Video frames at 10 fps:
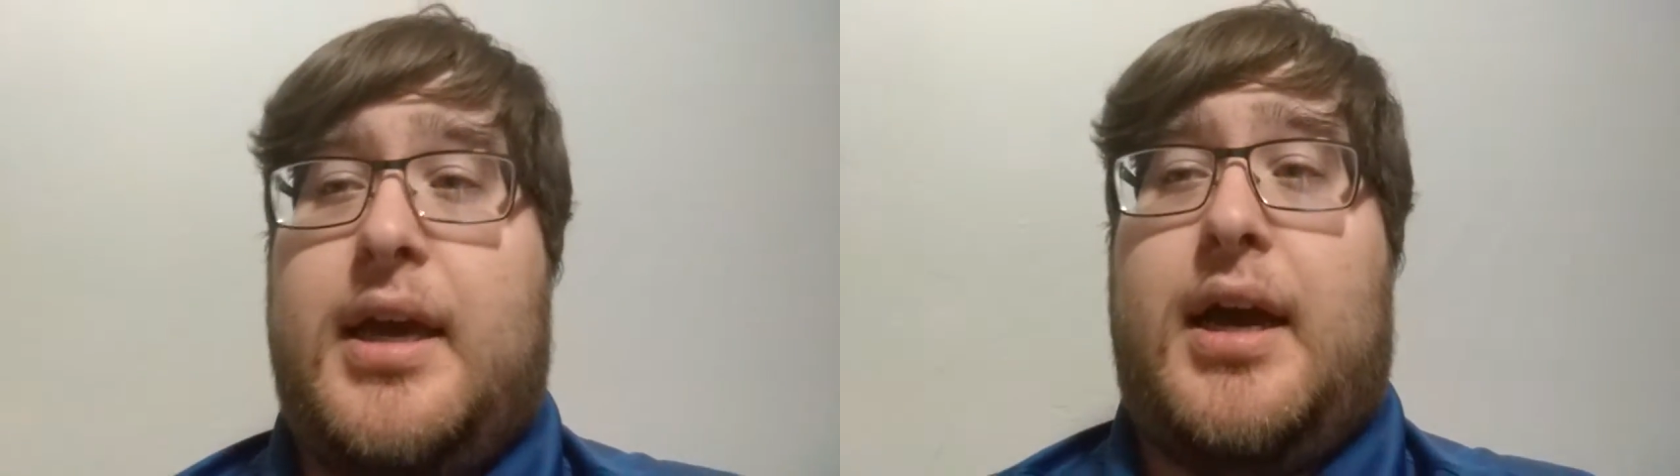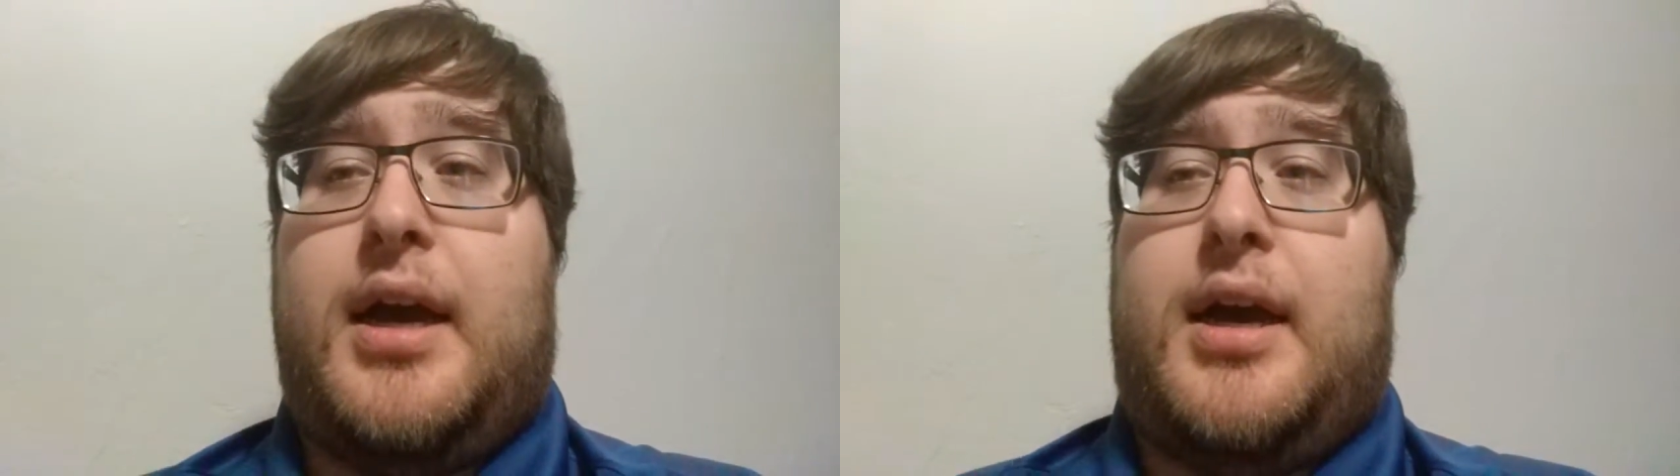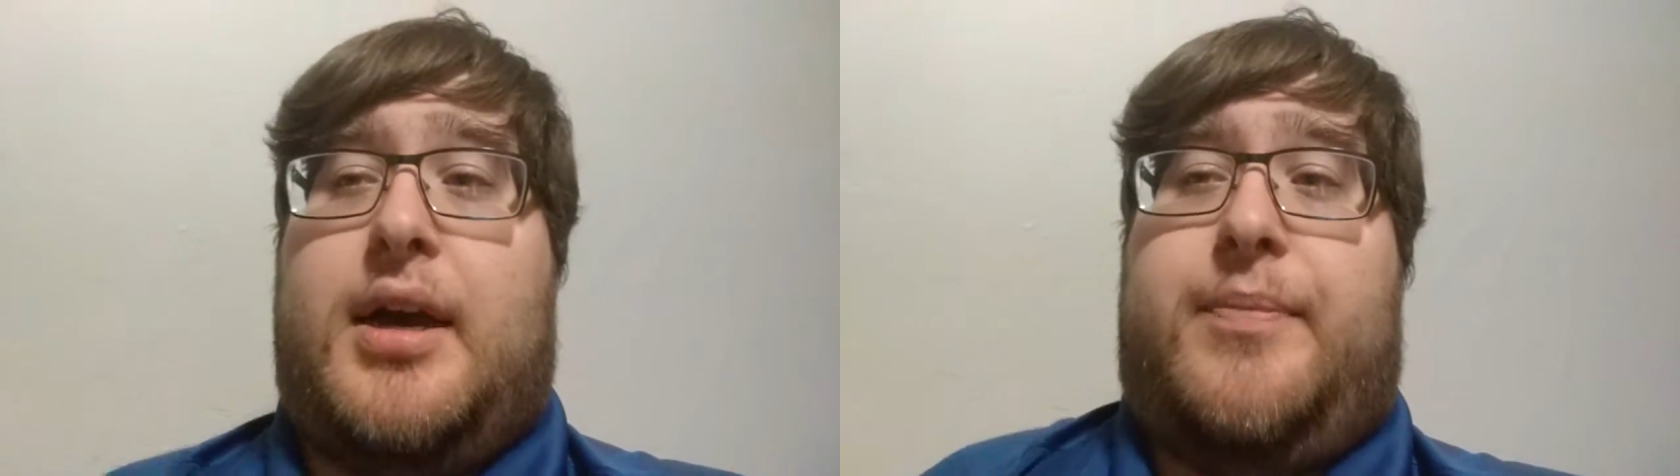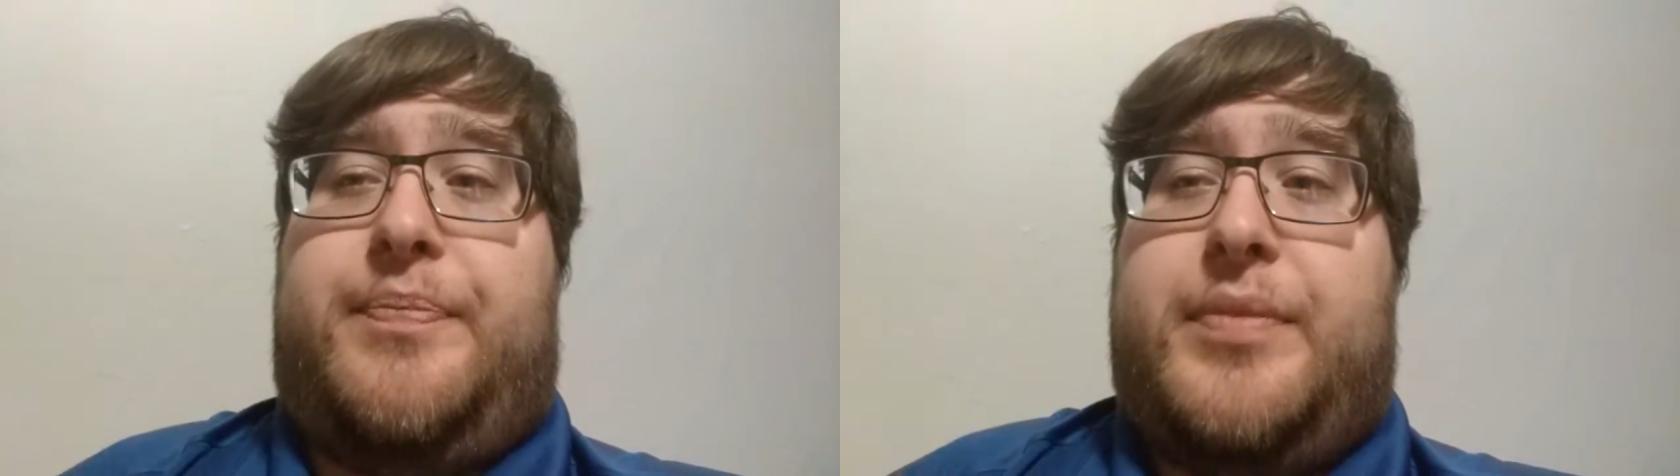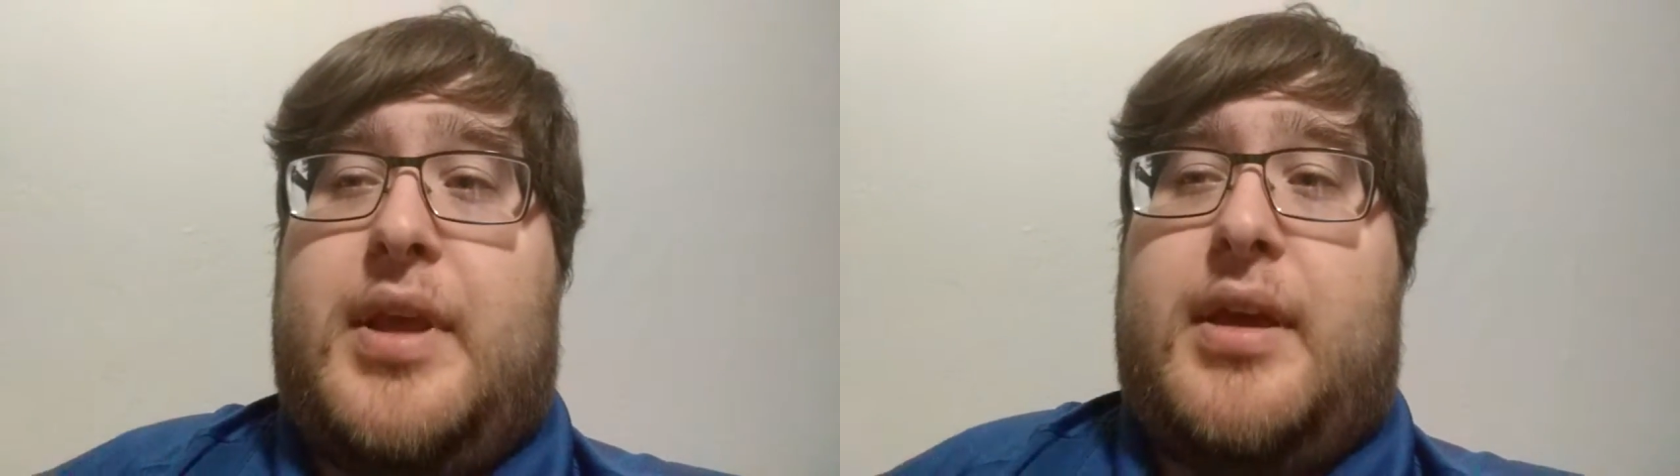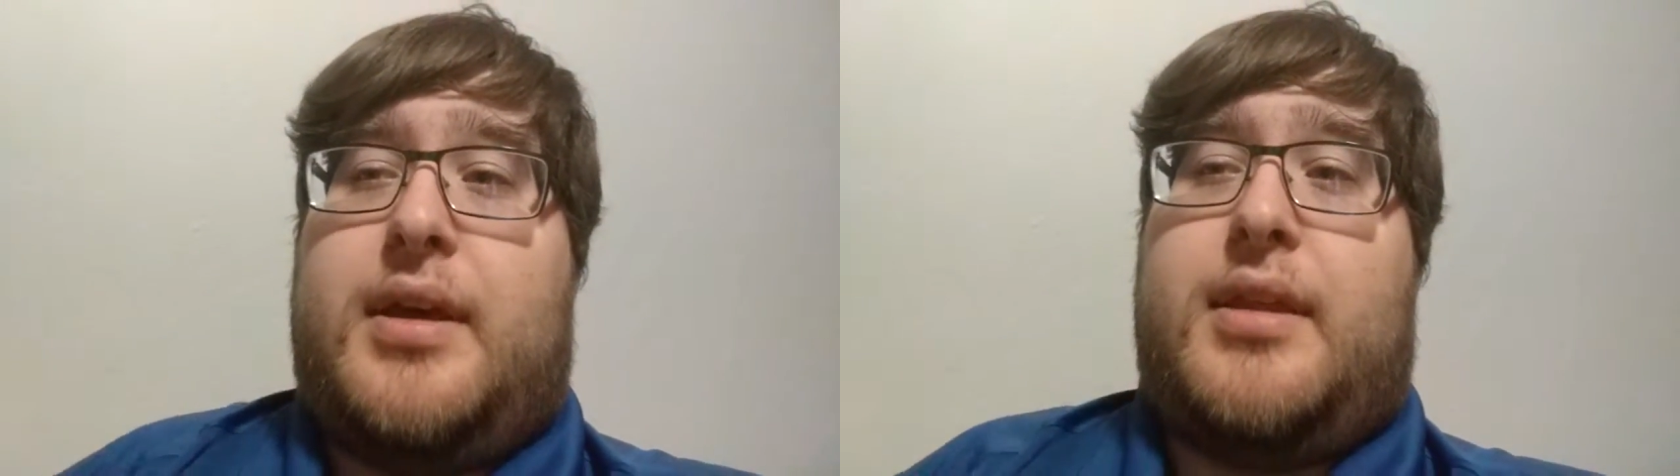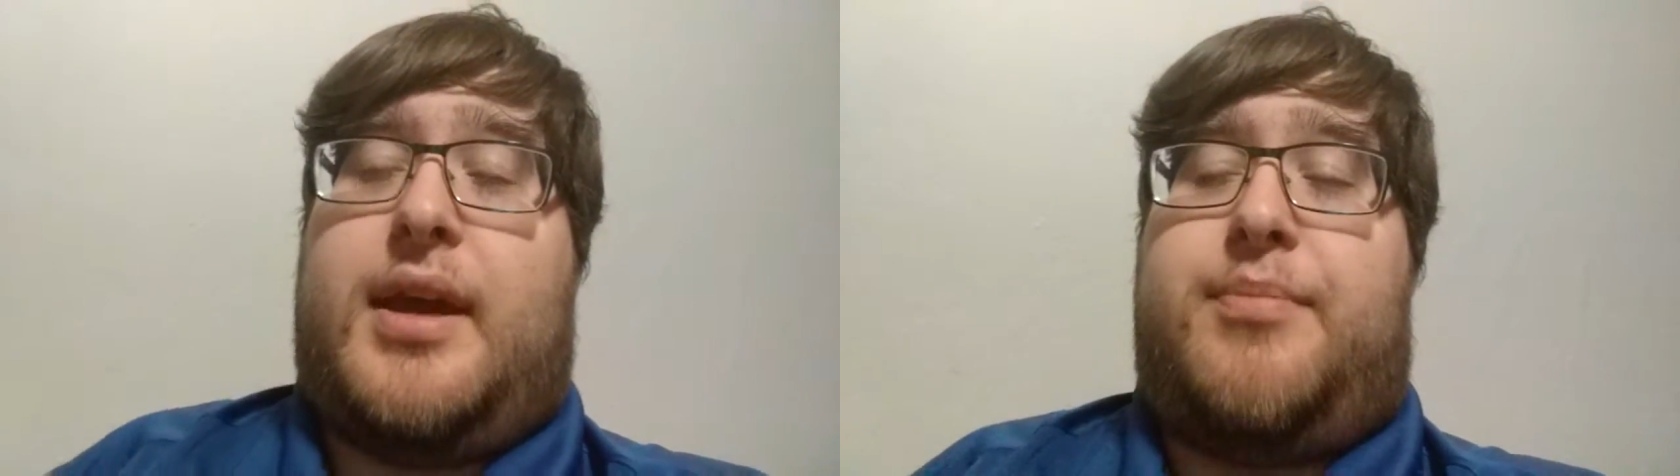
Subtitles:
Um, they